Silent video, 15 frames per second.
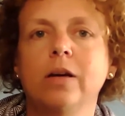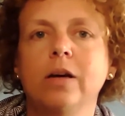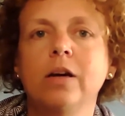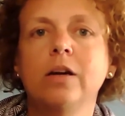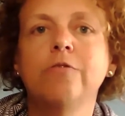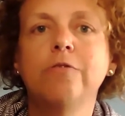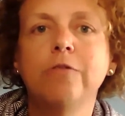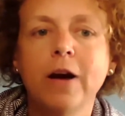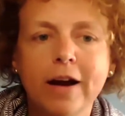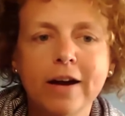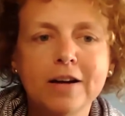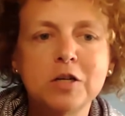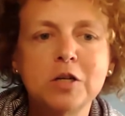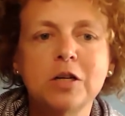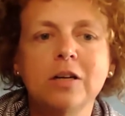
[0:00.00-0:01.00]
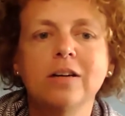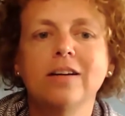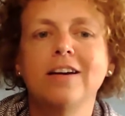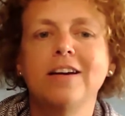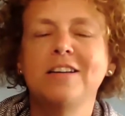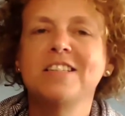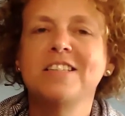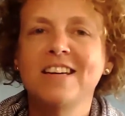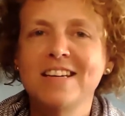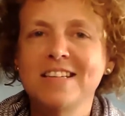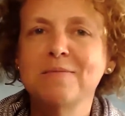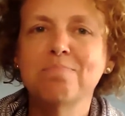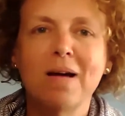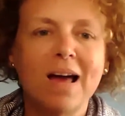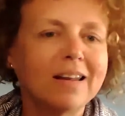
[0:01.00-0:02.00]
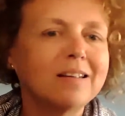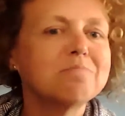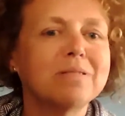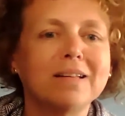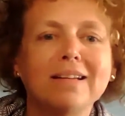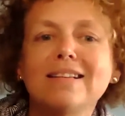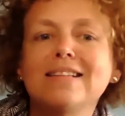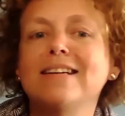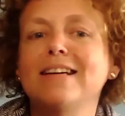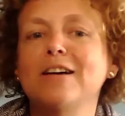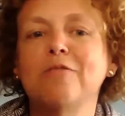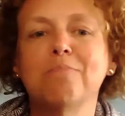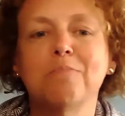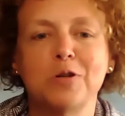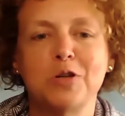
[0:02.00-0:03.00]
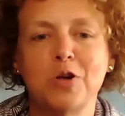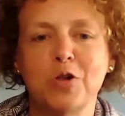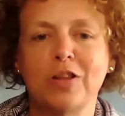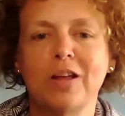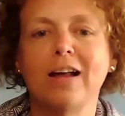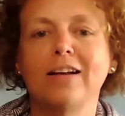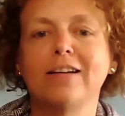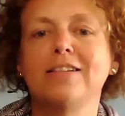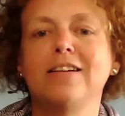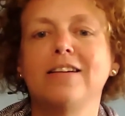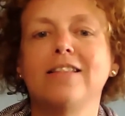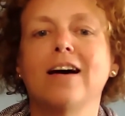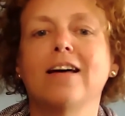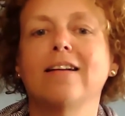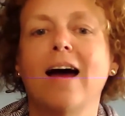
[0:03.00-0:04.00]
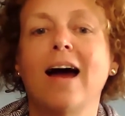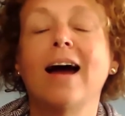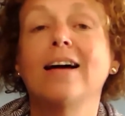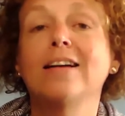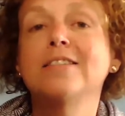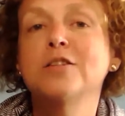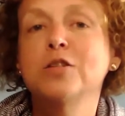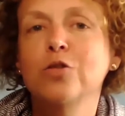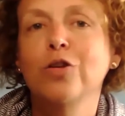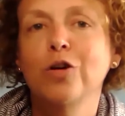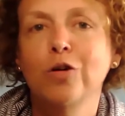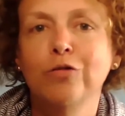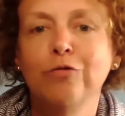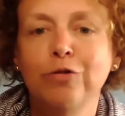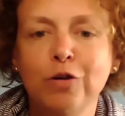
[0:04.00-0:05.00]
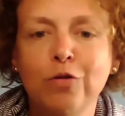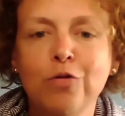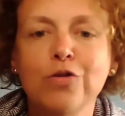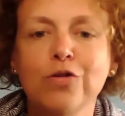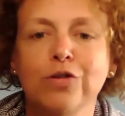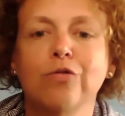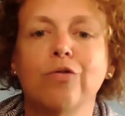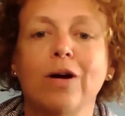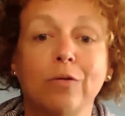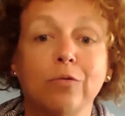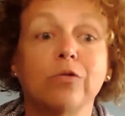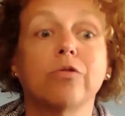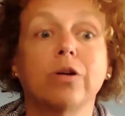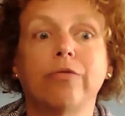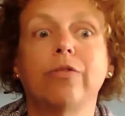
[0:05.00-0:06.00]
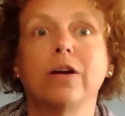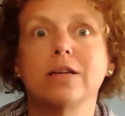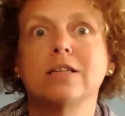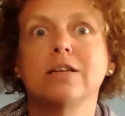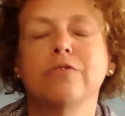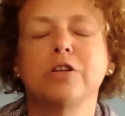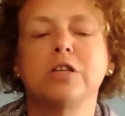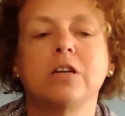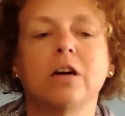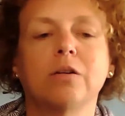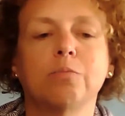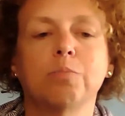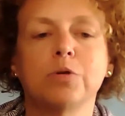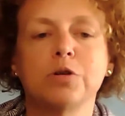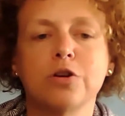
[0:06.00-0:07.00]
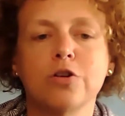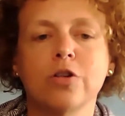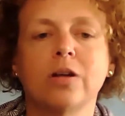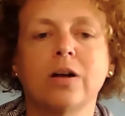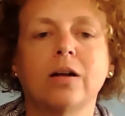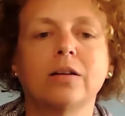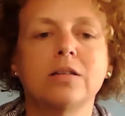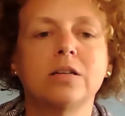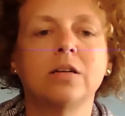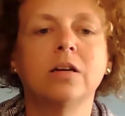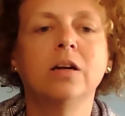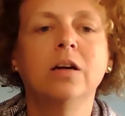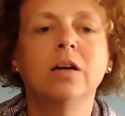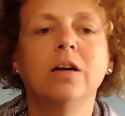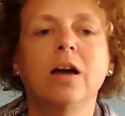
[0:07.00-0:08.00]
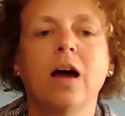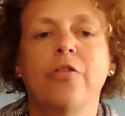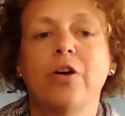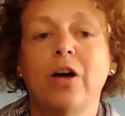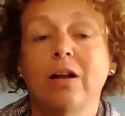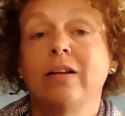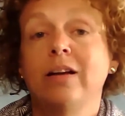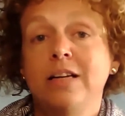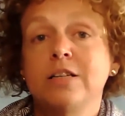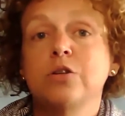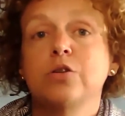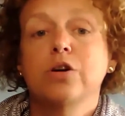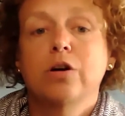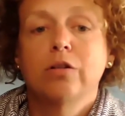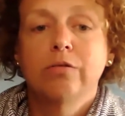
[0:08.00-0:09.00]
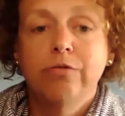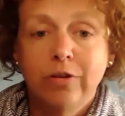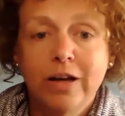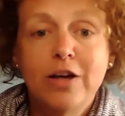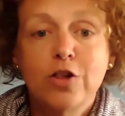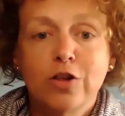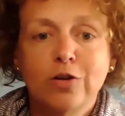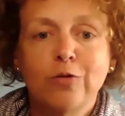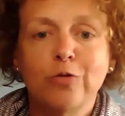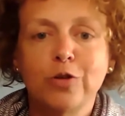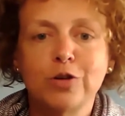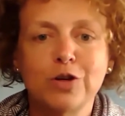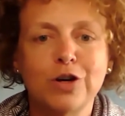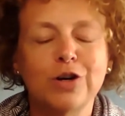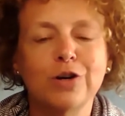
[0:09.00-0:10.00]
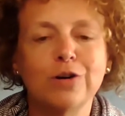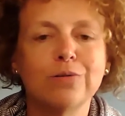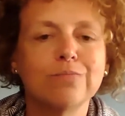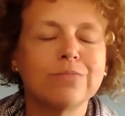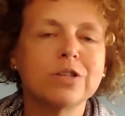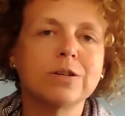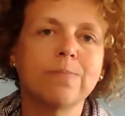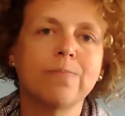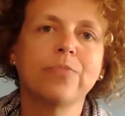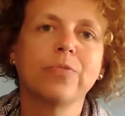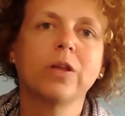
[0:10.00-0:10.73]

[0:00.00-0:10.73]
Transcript: In effect, it is this malleability of positionality that adds to the confusion around reflexivity and positionality, and that leads to the conflation of the terms.